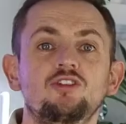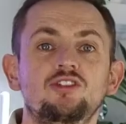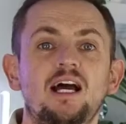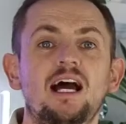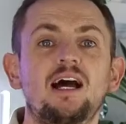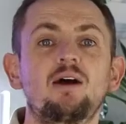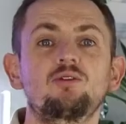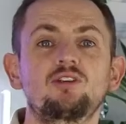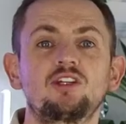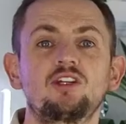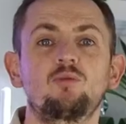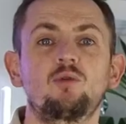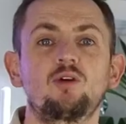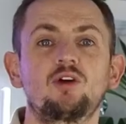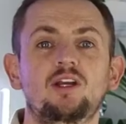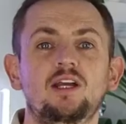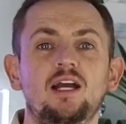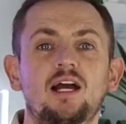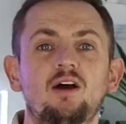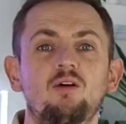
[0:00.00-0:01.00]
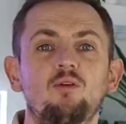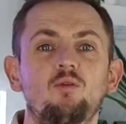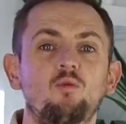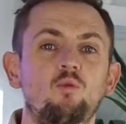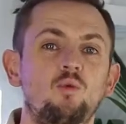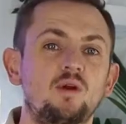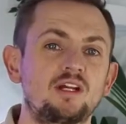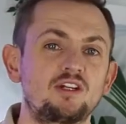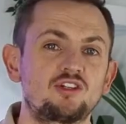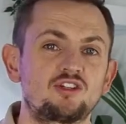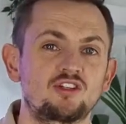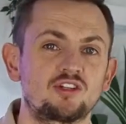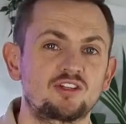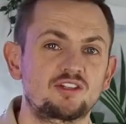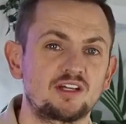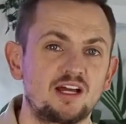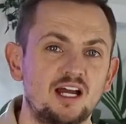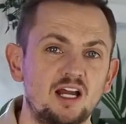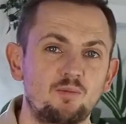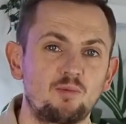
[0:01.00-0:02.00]
So how do you work out which
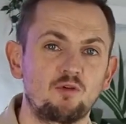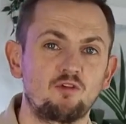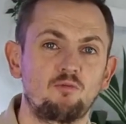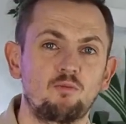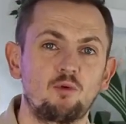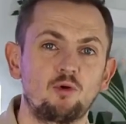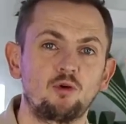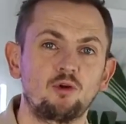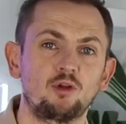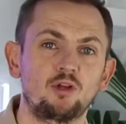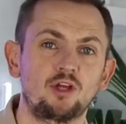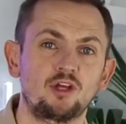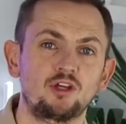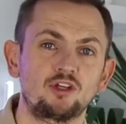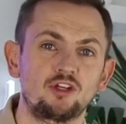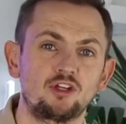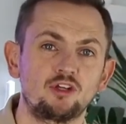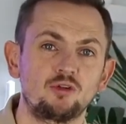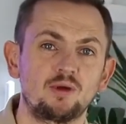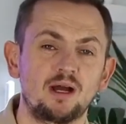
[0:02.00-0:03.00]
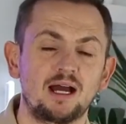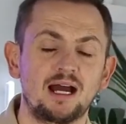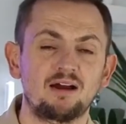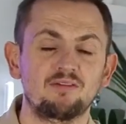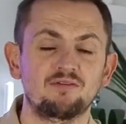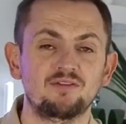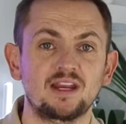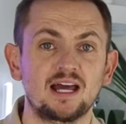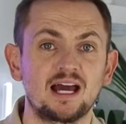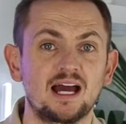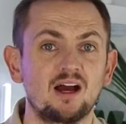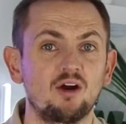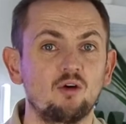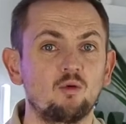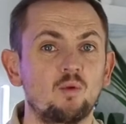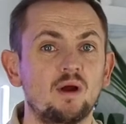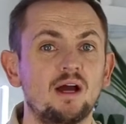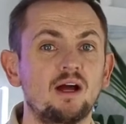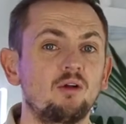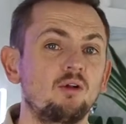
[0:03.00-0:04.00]
type of boiler you have now?
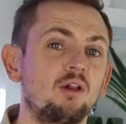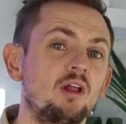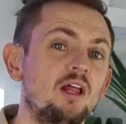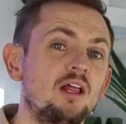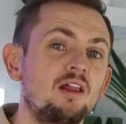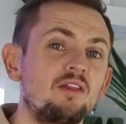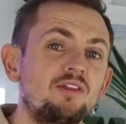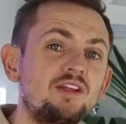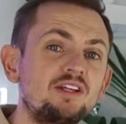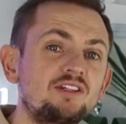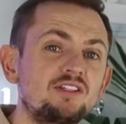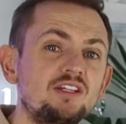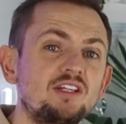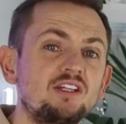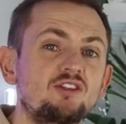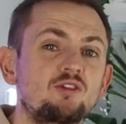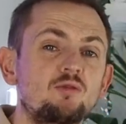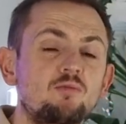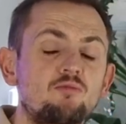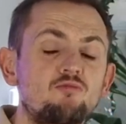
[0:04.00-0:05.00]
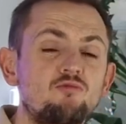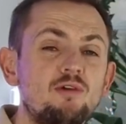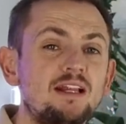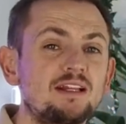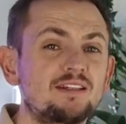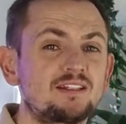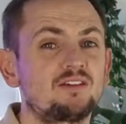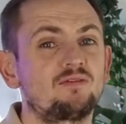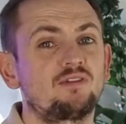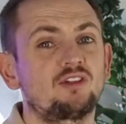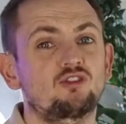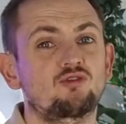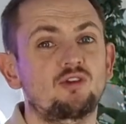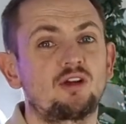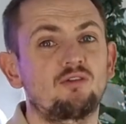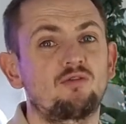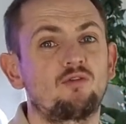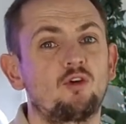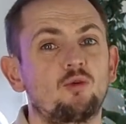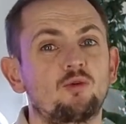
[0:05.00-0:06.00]
Well, this is relatively
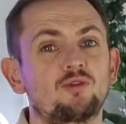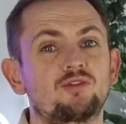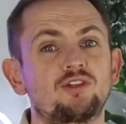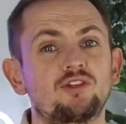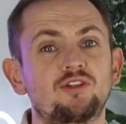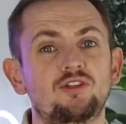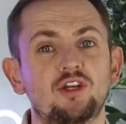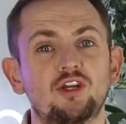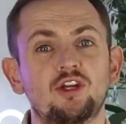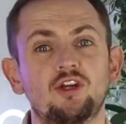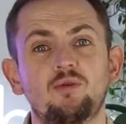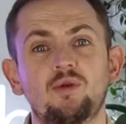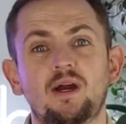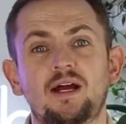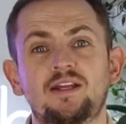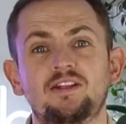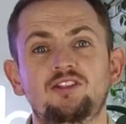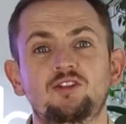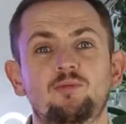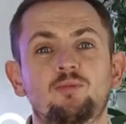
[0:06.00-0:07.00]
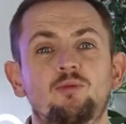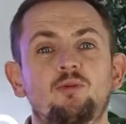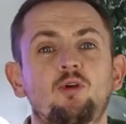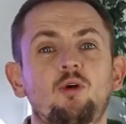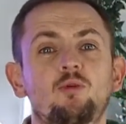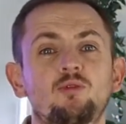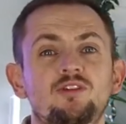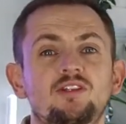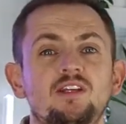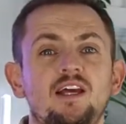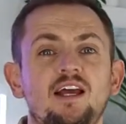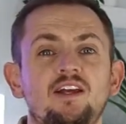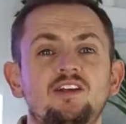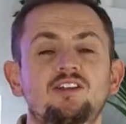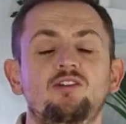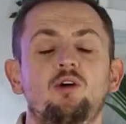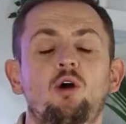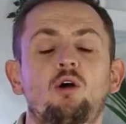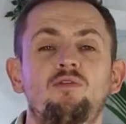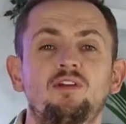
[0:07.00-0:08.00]
straightforward to do and it's a
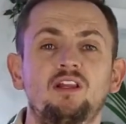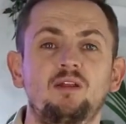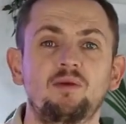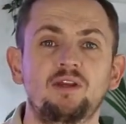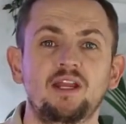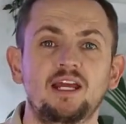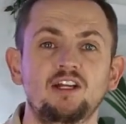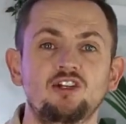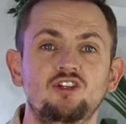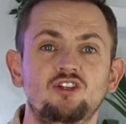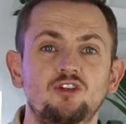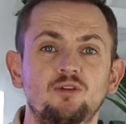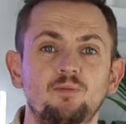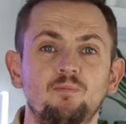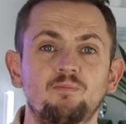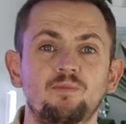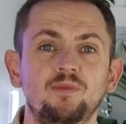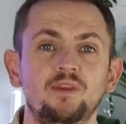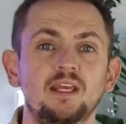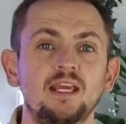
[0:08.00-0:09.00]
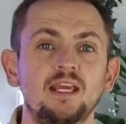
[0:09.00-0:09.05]
process of elimination.